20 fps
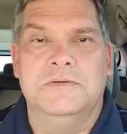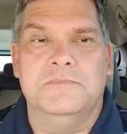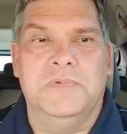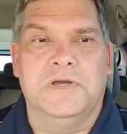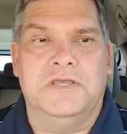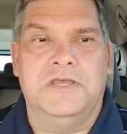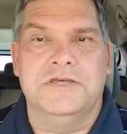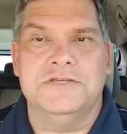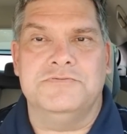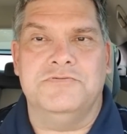
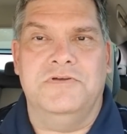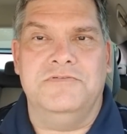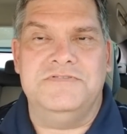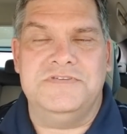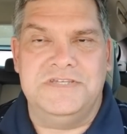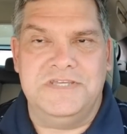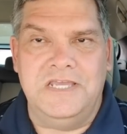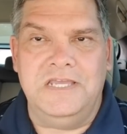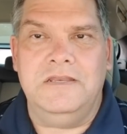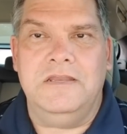because we've
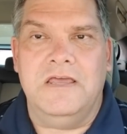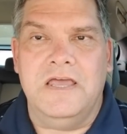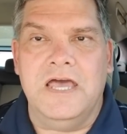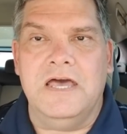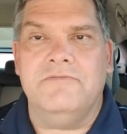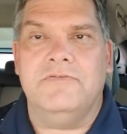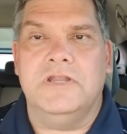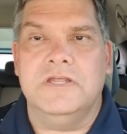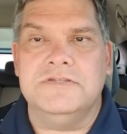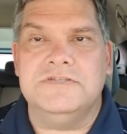seen
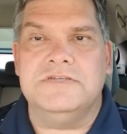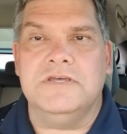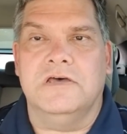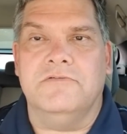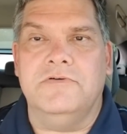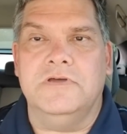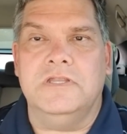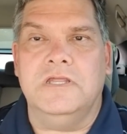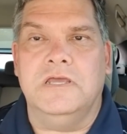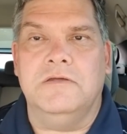evidence of it,